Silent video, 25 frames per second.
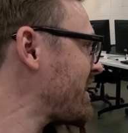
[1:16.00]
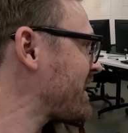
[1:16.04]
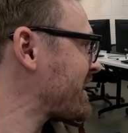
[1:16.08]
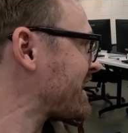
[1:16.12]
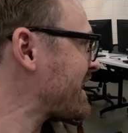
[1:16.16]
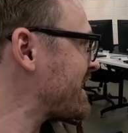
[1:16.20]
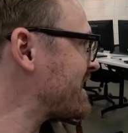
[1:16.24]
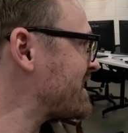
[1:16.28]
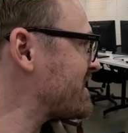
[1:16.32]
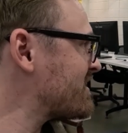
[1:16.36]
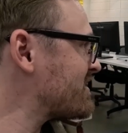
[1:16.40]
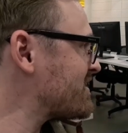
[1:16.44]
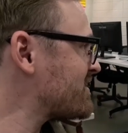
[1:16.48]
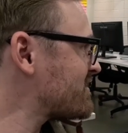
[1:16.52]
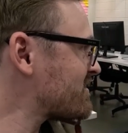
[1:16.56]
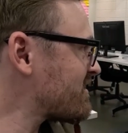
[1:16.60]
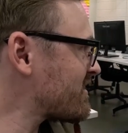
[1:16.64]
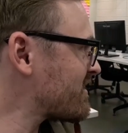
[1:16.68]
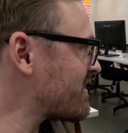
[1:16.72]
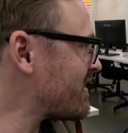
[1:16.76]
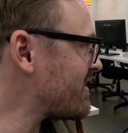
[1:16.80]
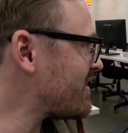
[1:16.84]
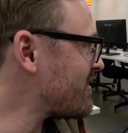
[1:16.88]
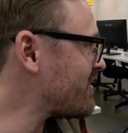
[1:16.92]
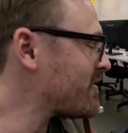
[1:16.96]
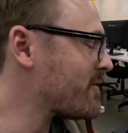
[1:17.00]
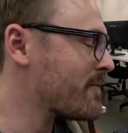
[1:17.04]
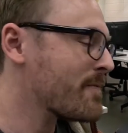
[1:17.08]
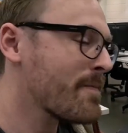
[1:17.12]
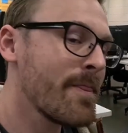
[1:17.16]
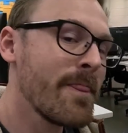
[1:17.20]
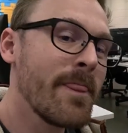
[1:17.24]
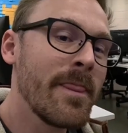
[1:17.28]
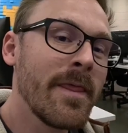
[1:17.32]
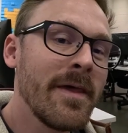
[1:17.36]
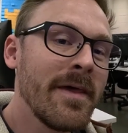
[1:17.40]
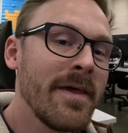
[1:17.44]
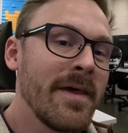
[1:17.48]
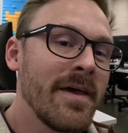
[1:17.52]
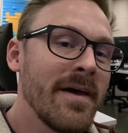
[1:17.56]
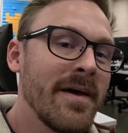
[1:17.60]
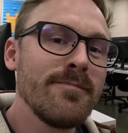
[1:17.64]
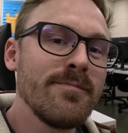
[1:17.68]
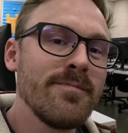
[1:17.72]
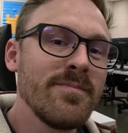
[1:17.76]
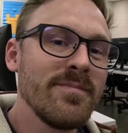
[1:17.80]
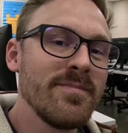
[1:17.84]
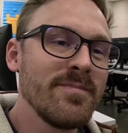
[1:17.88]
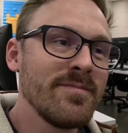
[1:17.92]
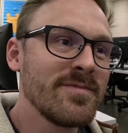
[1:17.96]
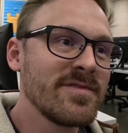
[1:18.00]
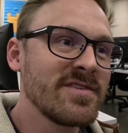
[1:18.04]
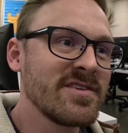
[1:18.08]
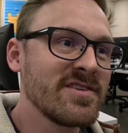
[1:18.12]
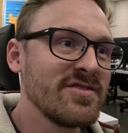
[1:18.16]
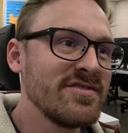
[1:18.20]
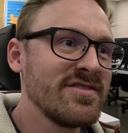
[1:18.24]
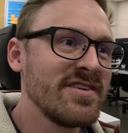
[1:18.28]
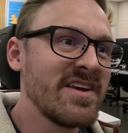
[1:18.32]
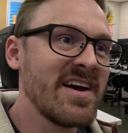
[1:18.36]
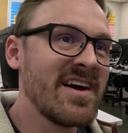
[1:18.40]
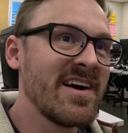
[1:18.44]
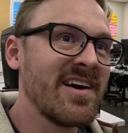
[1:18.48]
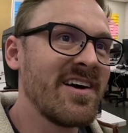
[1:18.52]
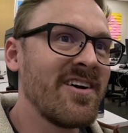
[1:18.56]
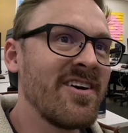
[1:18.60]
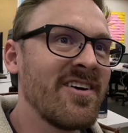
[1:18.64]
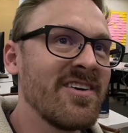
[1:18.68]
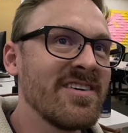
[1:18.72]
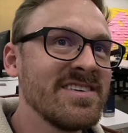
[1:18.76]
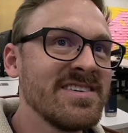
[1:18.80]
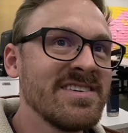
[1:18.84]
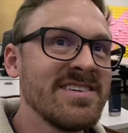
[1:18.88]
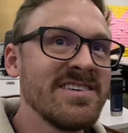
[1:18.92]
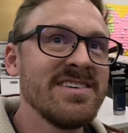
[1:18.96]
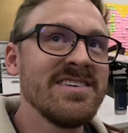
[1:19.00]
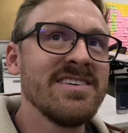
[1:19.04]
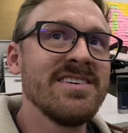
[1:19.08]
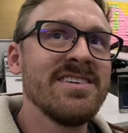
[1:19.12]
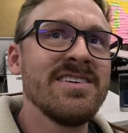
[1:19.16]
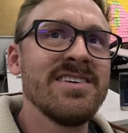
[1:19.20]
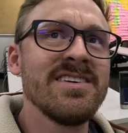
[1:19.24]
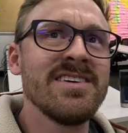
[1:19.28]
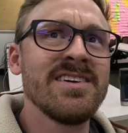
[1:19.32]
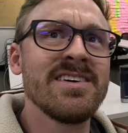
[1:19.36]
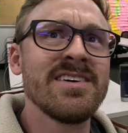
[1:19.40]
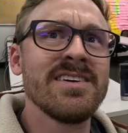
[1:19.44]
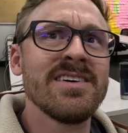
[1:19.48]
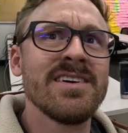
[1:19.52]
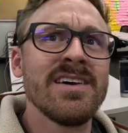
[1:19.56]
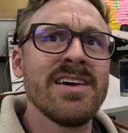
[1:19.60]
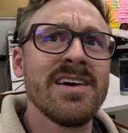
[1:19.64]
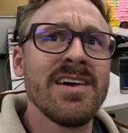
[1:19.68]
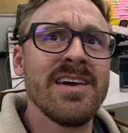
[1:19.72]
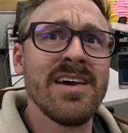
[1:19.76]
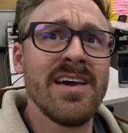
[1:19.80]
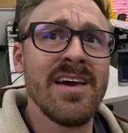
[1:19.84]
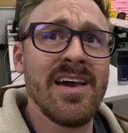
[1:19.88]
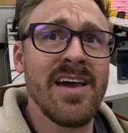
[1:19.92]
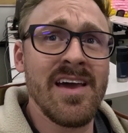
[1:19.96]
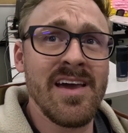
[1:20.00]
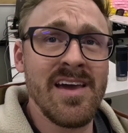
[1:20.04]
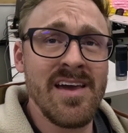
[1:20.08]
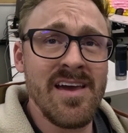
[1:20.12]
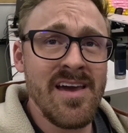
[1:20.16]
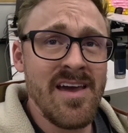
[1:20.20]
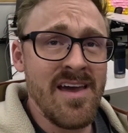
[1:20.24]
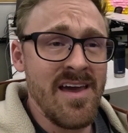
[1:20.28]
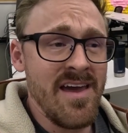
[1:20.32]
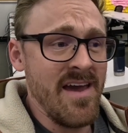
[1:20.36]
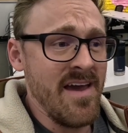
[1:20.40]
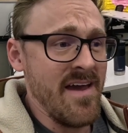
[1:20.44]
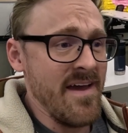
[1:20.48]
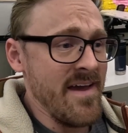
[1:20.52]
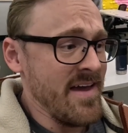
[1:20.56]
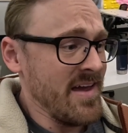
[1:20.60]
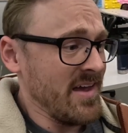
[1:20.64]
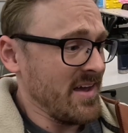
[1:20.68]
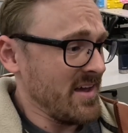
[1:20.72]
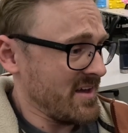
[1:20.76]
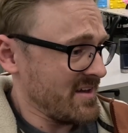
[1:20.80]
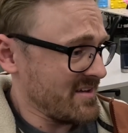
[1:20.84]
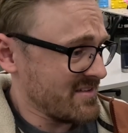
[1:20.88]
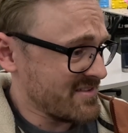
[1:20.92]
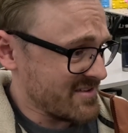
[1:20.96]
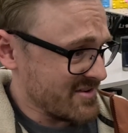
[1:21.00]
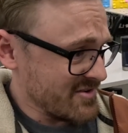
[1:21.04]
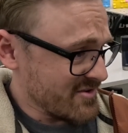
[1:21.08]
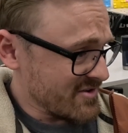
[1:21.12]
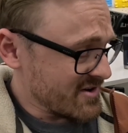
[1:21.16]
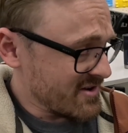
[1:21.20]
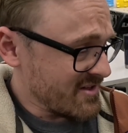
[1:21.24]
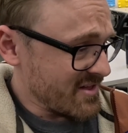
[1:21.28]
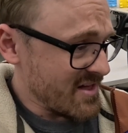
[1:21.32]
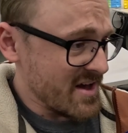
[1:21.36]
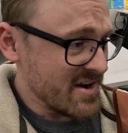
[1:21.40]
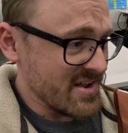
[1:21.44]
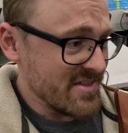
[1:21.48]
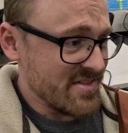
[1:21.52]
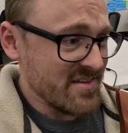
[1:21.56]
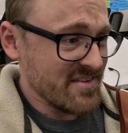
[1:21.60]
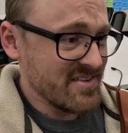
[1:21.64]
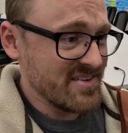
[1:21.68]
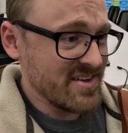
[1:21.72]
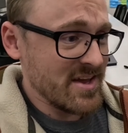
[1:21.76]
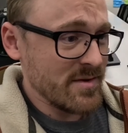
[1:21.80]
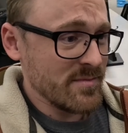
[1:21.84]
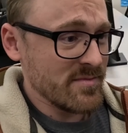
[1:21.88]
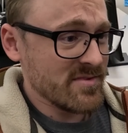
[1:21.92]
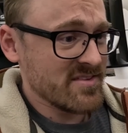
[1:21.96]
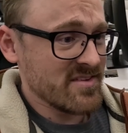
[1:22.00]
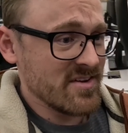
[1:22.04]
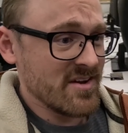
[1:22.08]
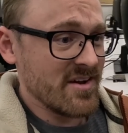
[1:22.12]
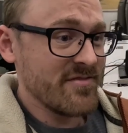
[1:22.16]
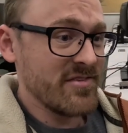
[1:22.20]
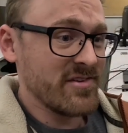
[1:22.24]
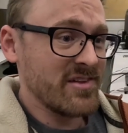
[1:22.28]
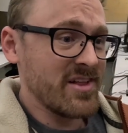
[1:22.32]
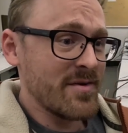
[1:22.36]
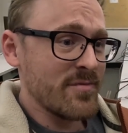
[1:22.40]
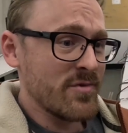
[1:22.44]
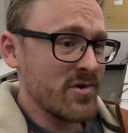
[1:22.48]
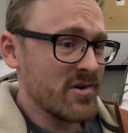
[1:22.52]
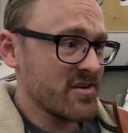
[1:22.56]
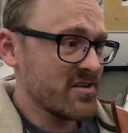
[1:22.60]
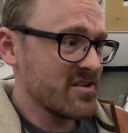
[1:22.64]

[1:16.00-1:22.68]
like 8 years ago. Yeah. So now he's doing a lot of the same stuff, a lot more